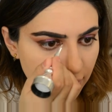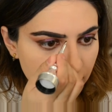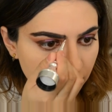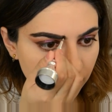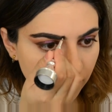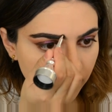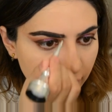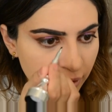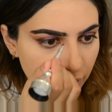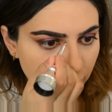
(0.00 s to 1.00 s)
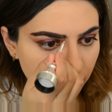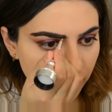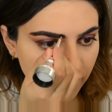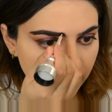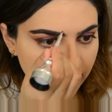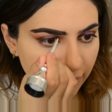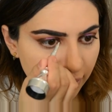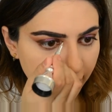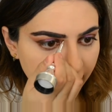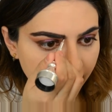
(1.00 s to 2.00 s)
to do
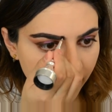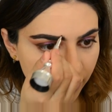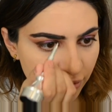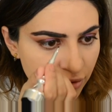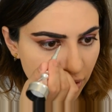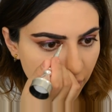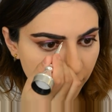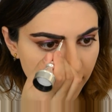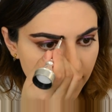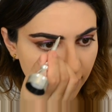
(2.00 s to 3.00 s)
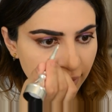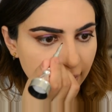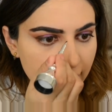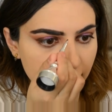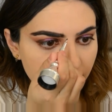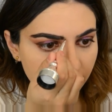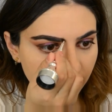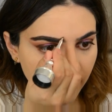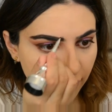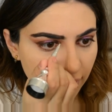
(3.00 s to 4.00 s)
little hair strokes at the
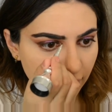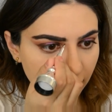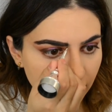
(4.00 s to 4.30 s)
front.